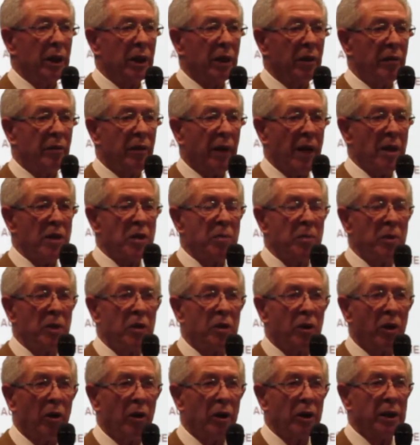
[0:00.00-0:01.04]
The vast
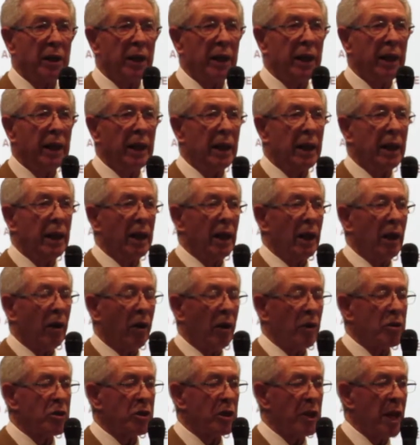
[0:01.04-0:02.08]
majority
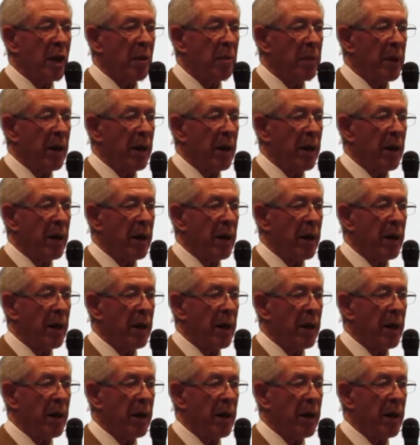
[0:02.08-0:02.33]
lost their